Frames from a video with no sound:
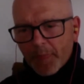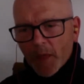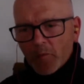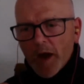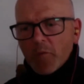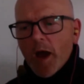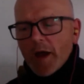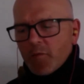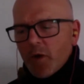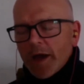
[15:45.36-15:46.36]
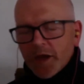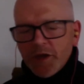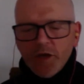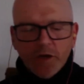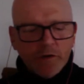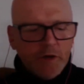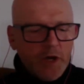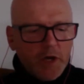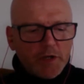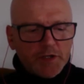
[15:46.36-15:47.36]
Where can you
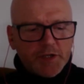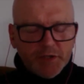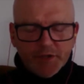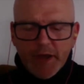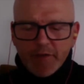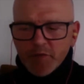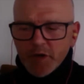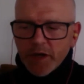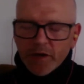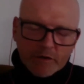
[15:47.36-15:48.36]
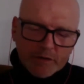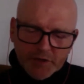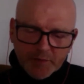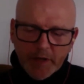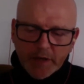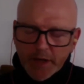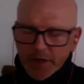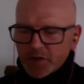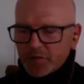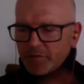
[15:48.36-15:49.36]
save money or speed
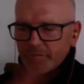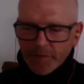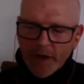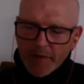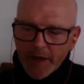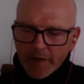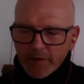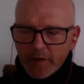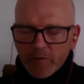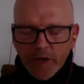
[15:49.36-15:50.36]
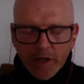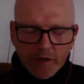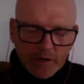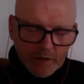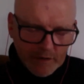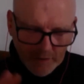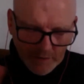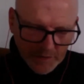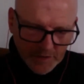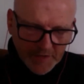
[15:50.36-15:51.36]
things up, and then we can
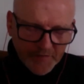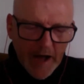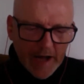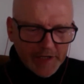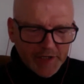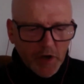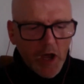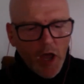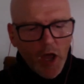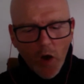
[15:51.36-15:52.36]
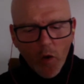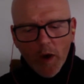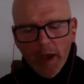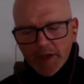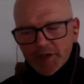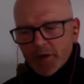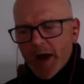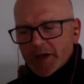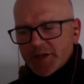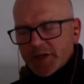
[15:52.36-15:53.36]
devise a way to
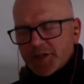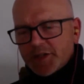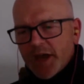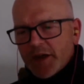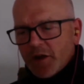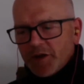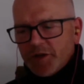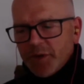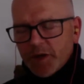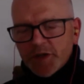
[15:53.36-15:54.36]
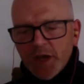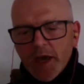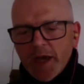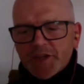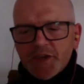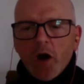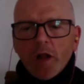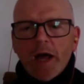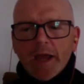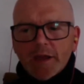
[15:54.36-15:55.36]
access the technology, because it's not
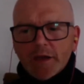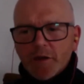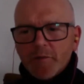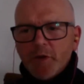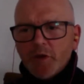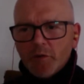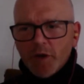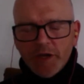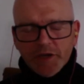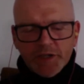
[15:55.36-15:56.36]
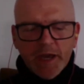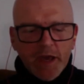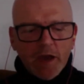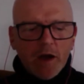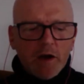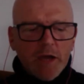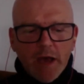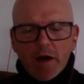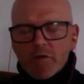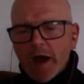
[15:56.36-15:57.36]
like a computer where you just say, oh
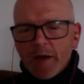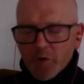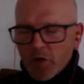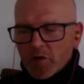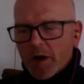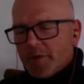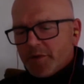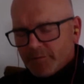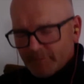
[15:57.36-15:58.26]
yeah, I'll write a program and